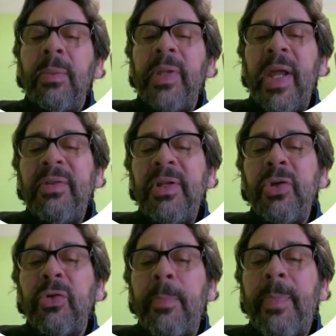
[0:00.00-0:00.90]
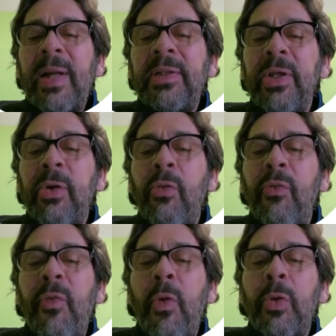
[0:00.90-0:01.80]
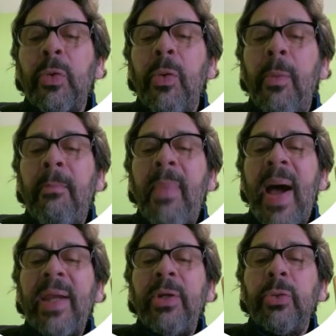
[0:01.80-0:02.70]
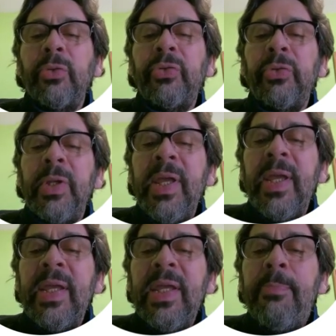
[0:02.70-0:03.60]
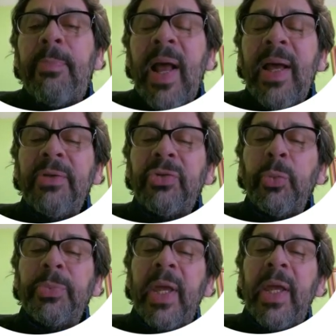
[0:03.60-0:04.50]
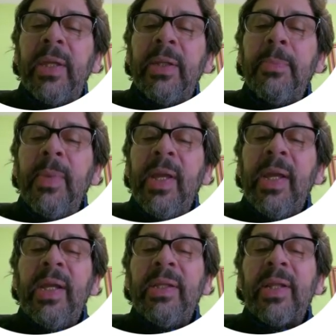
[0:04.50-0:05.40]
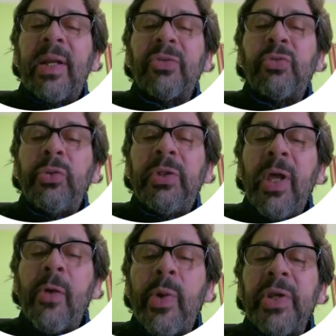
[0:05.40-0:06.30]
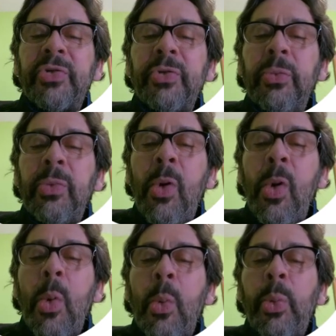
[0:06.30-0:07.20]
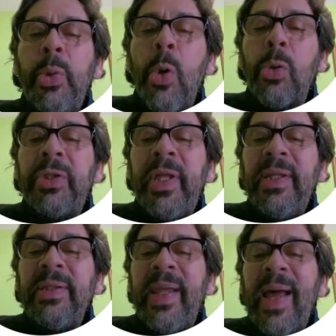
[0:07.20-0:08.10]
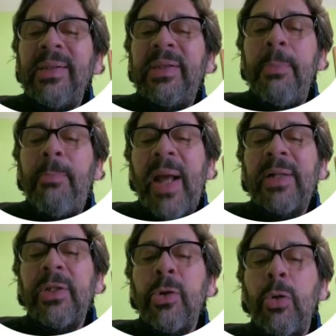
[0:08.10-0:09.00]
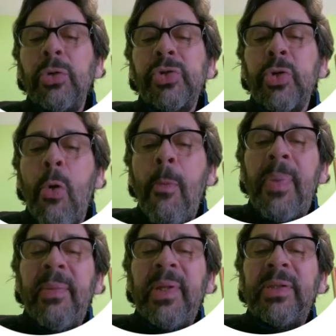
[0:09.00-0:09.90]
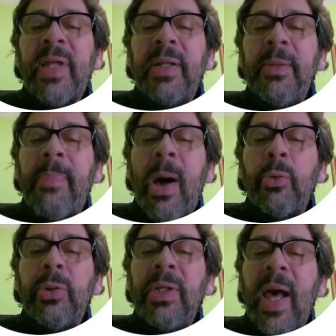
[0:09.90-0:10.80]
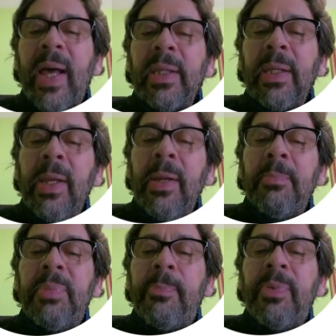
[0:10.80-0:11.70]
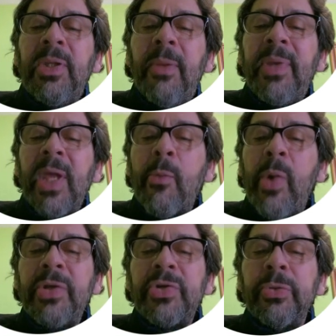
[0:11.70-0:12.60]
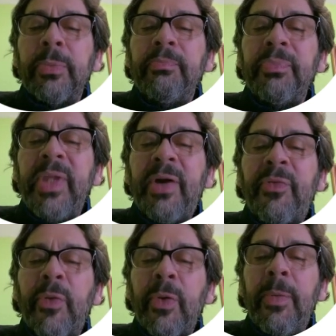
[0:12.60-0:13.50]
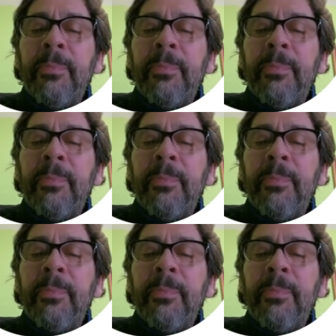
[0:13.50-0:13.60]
the energy of the particle, for minus E prime sub A in the resulting equation, we obtain the antiparticles complementary Pauli-like PPGP equation. Therefore,